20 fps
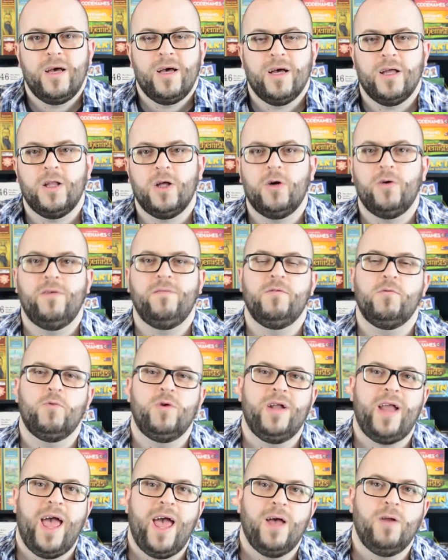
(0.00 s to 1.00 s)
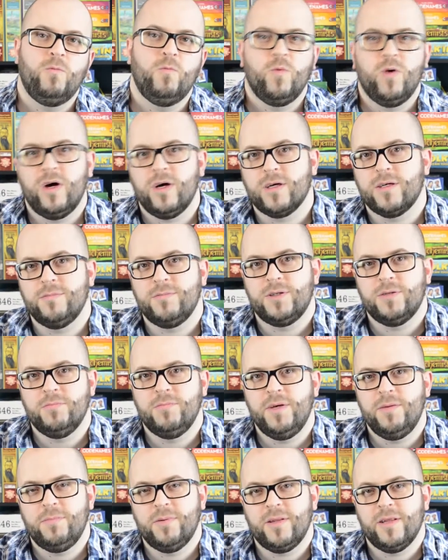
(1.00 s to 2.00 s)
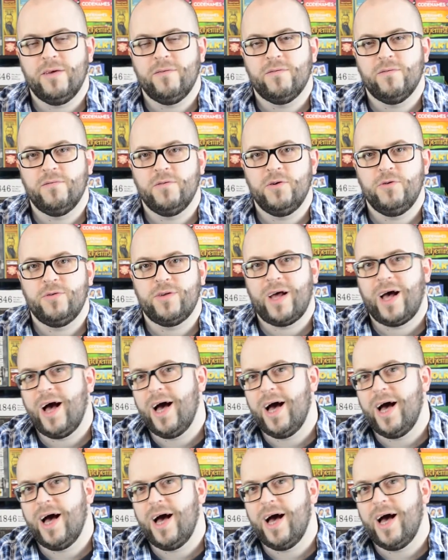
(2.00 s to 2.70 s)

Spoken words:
Hello everyone and welcome to Meeple Leaf Reviews.